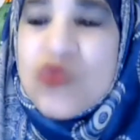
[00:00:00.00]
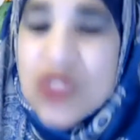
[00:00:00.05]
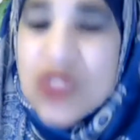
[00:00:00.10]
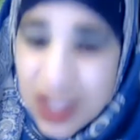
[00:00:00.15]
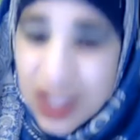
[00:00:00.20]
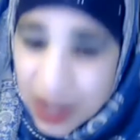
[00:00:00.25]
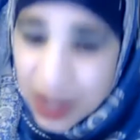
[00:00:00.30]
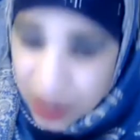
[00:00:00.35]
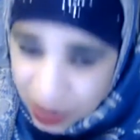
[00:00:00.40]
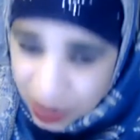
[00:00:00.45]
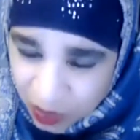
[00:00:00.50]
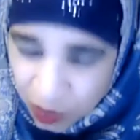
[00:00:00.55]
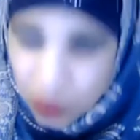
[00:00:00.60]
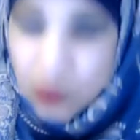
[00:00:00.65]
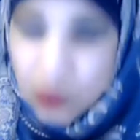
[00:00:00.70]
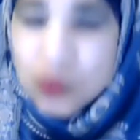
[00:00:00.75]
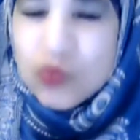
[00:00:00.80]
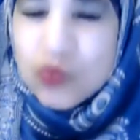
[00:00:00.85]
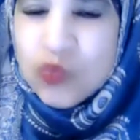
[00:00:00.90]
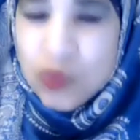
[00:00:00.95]
I won't say the
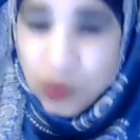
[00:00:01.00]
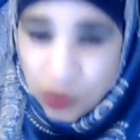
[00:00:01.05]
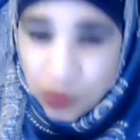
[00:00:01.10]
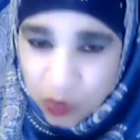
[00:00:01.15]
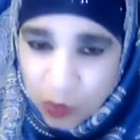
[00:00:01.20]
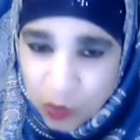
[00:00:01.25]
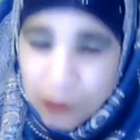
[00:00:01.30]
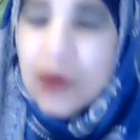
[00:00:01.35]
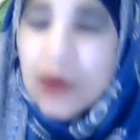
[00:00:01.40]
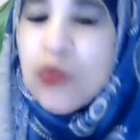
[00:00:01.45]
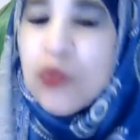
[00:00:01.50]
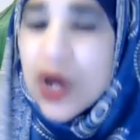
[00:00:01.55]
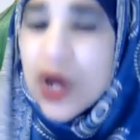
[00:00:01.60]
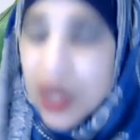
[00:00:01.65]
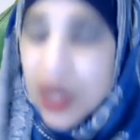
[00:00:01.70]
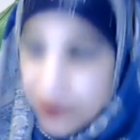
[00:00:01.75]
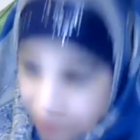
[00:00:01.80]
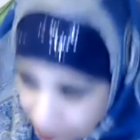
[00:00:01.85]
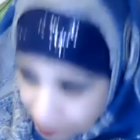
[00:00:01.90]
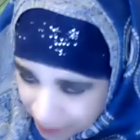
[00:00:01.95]
only, but main one
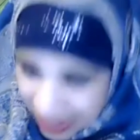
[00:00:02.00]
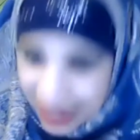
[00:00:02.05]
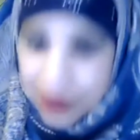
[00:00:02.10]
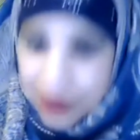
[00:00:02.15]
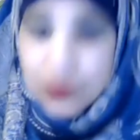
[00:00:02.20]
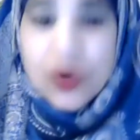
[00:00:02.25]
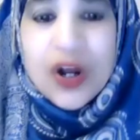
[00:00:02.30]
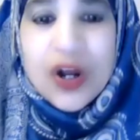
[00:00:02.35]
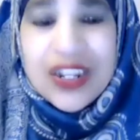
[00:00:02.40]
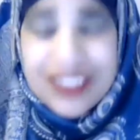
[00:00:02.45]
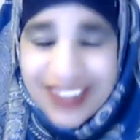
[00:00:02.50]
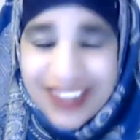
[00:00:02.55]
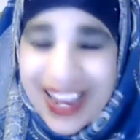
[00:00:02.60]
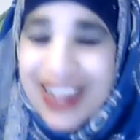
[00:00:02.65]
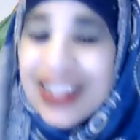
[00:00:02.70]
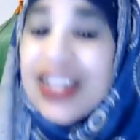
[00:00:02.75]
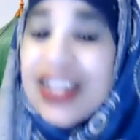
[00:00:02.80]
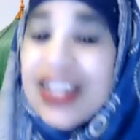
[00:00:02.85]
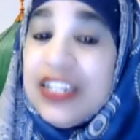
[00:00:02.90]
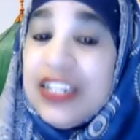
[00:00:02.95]
of the main ones.
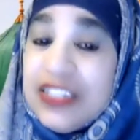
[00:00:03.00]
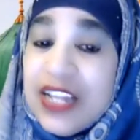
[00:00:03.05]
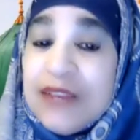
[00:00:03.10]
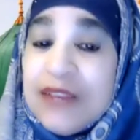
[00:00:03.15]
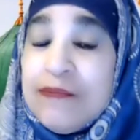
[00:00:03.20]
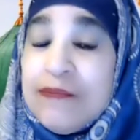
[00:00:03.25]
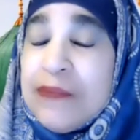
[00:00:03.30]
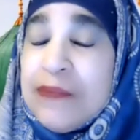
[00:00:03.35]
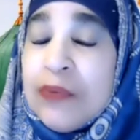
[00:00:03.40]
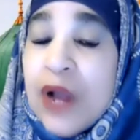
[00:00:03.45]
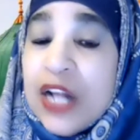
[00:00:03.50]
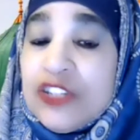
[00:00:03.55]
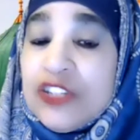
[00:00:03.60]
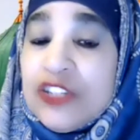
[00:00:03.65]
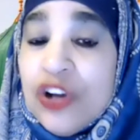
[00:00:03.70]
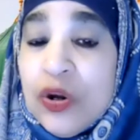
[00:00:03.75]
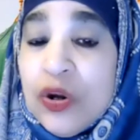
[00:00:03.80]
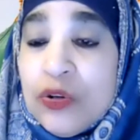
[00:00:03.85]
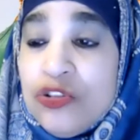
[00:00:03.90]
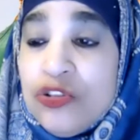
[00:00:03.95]
And yes, remember, yes. I
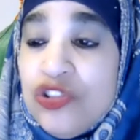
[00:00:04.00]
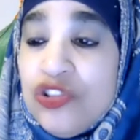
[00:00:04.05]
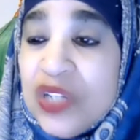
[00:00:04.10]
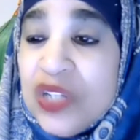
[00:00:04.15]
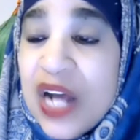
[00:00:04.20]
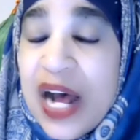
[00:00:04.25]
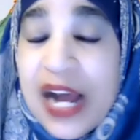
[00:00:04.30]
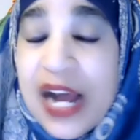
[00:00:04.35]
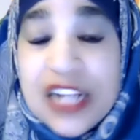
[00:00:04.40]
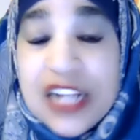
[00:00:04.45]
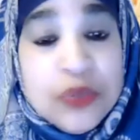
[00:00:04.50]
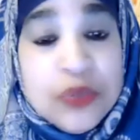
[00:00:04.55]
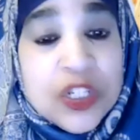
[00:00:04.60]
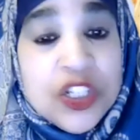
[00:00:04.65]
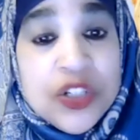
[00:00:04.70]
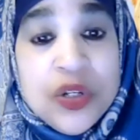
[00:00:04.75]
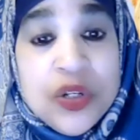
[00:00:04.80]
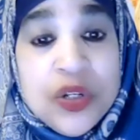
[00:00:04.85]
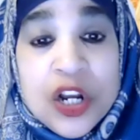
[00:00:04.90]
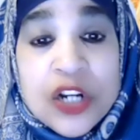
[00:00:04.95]
told you guys, when
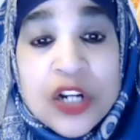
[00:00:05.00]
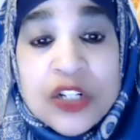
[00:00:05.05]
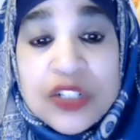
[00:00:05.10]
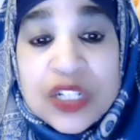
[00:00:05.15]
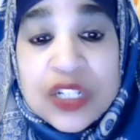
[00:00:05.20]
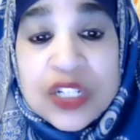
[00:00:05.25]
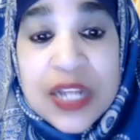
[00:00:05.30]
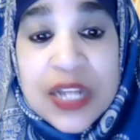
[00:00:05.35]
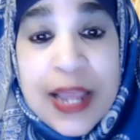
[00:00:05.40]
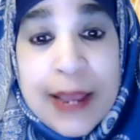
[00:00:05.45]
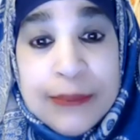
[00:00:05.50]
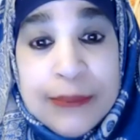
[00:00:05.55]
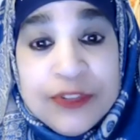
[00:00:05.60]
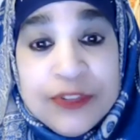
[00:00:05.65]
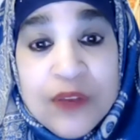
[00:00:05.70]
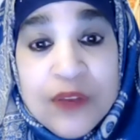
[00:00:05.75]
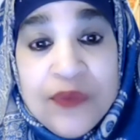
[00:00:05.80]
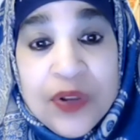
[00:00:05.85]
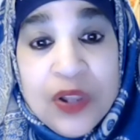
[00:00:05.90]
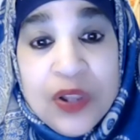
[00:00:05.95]
you learn the names
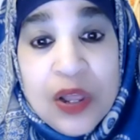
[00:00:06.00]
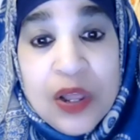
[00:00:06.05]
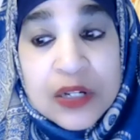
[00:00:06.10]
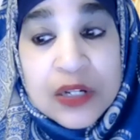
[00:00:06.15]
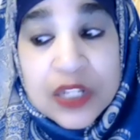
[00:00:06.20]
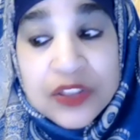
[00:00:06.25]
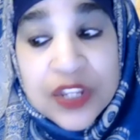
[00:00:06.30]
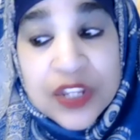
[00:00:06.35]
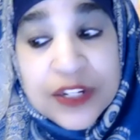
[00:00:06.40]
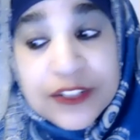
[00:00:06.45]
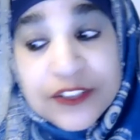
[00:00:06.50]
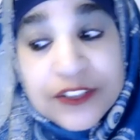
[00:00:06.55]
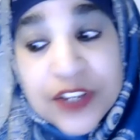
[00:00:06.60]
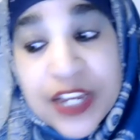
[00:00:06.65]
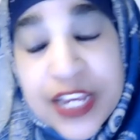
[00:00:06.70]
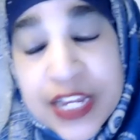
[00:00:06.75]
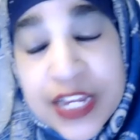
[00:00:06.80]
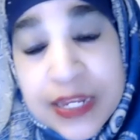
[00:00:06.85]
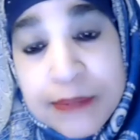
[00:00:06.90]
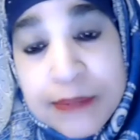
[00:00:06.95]
of Allah, that there's a
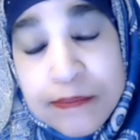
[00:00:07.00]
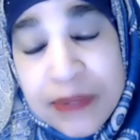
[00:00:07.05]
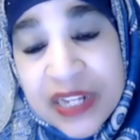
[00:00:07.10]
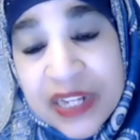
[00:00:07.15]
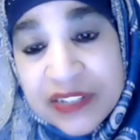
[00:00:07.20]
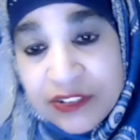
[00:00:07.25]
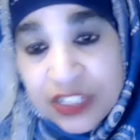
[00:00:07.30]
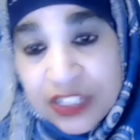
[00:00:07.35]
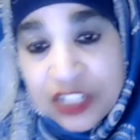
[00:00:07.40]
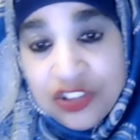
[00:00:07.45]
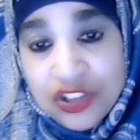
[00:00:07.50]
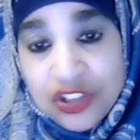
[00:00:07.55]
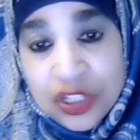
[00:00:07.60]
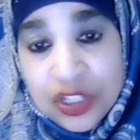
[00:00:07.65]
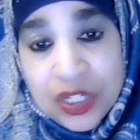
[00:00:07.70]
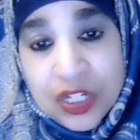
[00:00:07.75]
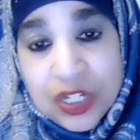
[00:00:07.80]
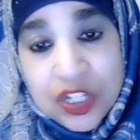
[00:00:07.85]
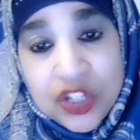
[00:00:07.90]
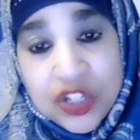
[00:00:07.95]
hidden message.
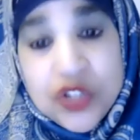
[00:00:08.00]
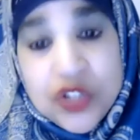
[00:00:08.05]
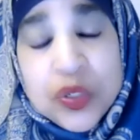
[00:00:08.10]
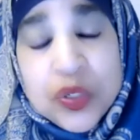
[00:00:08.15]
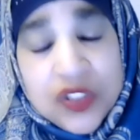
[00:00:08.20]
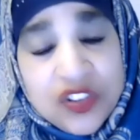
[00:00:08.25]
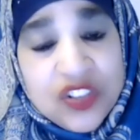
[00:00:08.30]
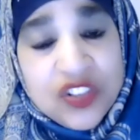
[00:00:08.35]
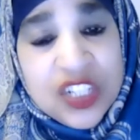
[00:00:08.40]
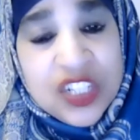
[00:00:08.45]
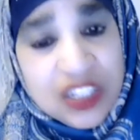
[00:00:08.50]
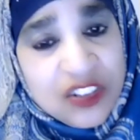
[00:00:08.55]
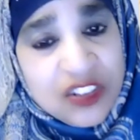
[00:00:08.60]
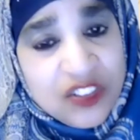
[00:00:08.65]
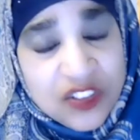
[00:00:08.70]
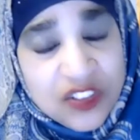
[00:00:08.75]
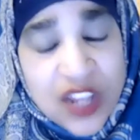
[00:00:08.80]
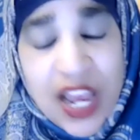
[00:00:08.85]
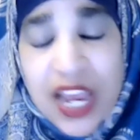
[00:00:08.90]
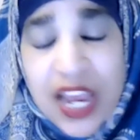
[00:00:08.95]
You will see the
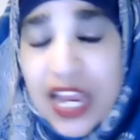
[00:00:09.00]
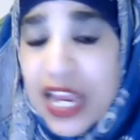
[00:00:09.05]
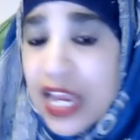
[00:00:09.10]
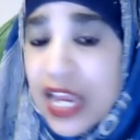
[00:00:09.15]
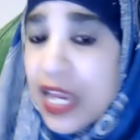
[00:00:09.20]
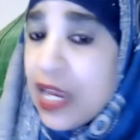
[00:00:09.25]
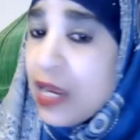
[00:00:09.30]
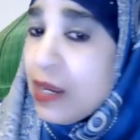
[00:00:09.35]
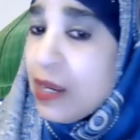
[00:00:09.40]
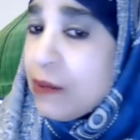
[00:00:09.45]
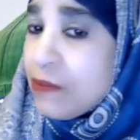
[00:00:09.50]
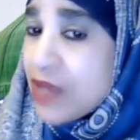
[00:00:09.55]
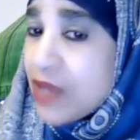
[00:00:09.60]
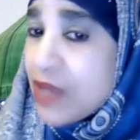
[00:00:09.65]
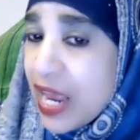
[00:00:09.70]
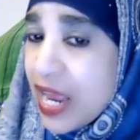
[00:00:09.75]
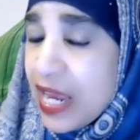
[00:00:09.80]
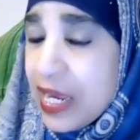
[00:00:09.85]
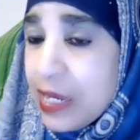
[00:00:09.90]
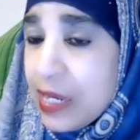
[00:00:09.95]
same
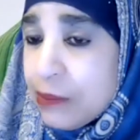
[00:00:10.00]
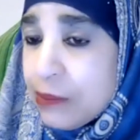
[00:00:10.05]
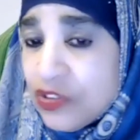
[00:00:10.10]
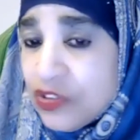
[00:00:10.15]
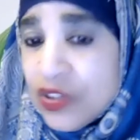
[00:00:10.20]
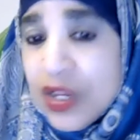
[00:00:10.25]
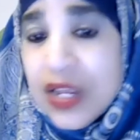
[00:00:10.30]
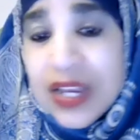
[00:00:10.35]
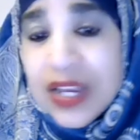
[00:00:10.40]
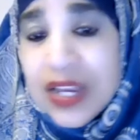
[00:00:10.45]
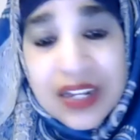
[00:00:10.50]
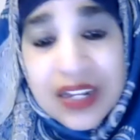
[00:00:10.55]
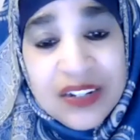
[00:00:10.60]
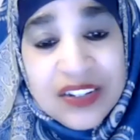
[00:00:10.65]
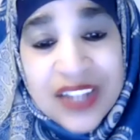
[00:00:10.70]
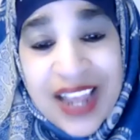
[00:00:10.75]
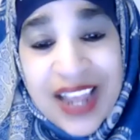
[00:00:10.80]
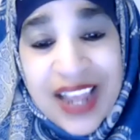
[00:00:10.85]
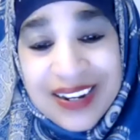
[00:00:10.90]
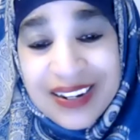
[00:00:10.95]
names
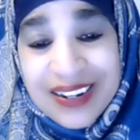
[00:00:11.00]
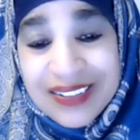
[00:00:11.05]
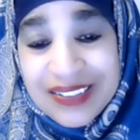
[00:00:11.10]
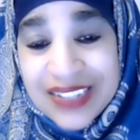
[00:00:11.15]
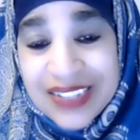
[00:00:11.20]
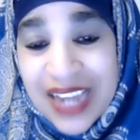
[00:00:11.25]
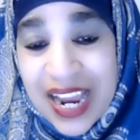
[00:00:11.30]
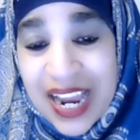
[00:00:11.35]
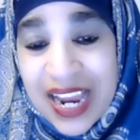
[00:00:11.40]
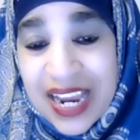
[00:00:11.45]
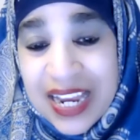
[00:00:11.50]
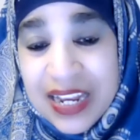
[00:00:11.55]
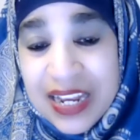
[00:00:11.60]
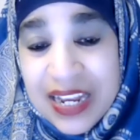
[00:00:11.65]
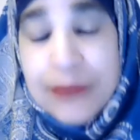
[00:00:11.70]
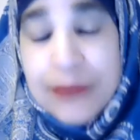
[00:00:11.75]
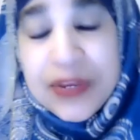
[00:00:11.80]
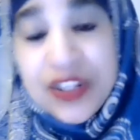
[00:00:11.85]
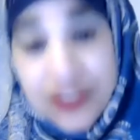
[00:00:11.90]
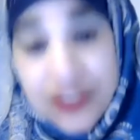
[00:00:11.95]
different
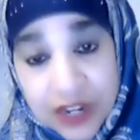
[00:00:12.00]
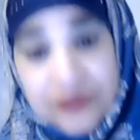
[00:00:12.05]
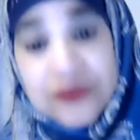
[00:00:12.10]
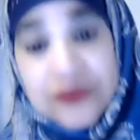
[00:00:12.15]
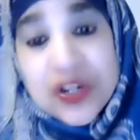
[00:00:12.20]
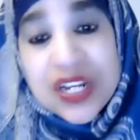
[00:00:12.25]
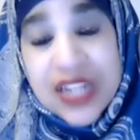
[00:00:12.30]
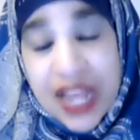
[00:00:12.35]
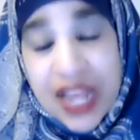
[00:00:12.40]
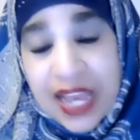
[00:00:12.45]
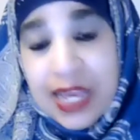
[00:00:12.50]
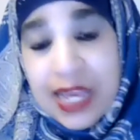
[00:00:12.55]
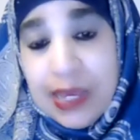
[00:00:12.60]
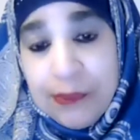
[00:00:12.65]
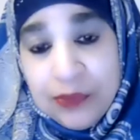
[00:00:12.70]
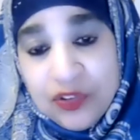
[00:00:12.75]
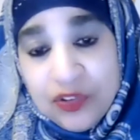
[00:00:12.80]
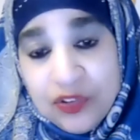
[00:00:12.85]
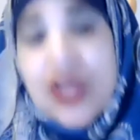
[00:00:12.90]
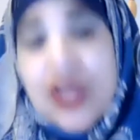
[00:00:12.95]

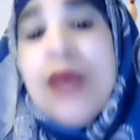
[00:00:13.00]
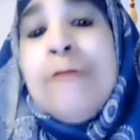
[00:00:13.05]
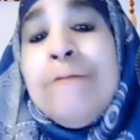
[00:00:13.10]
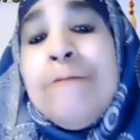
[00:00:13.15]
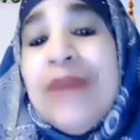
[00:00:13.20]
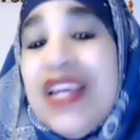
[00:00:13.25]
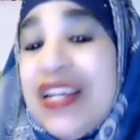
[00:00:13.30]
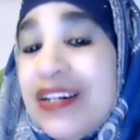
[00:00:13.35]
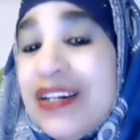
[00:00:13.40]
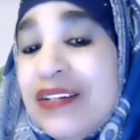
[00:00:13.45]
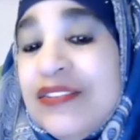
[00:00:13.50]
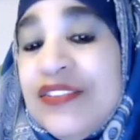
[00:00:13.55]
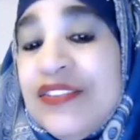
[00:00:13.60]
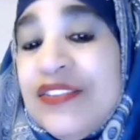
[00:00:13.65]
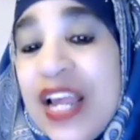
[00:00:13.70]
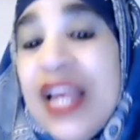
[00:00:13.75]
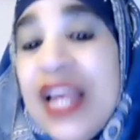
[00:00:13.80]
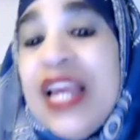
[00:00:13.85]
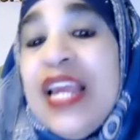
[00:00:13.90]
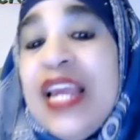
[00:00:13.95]
names may
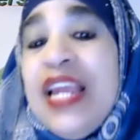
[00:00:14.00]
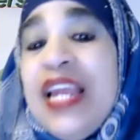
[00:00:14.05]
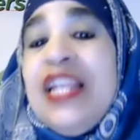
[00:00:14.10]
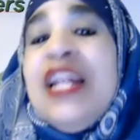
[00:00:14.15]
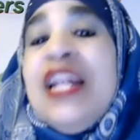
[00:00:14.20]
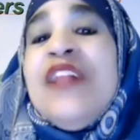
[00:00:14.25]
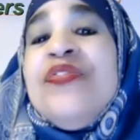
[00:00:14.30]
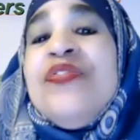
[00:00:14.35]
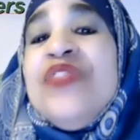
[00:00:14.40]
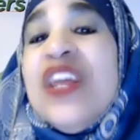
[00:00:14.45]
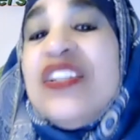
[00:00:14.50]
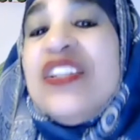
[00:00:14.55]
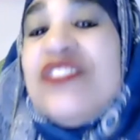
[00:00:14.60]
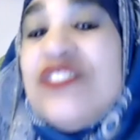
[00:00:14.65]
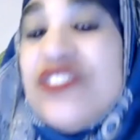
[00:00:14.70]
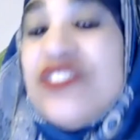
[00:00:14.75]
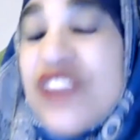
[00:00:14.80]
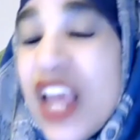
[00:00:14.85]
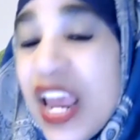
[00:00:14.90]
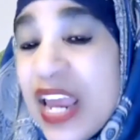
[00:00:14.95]
contain the
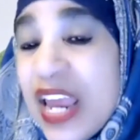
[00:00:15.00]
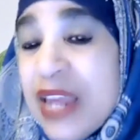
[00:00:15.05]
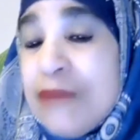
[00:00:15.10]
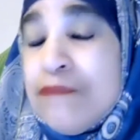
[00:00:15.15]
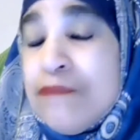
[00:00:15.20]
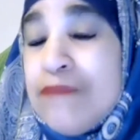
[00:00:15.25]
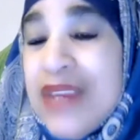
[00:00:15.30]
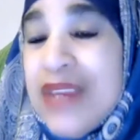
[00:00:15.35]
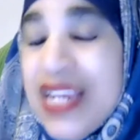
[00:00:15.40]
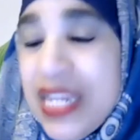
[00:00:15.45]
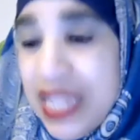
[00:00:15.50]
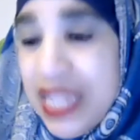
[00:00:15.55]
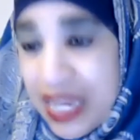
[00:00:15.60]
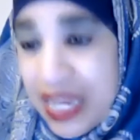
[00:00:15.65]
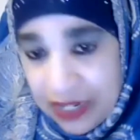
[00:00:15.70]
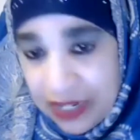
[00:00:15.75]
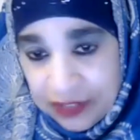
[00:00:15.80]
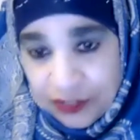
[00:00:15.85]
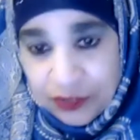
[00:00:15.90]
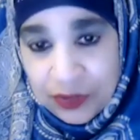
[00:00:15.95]
same
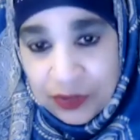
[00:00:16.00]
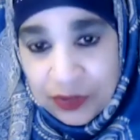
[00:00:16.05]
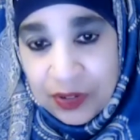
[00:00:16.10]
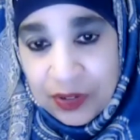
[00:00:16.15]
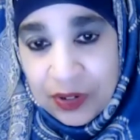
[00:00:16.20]
meanings.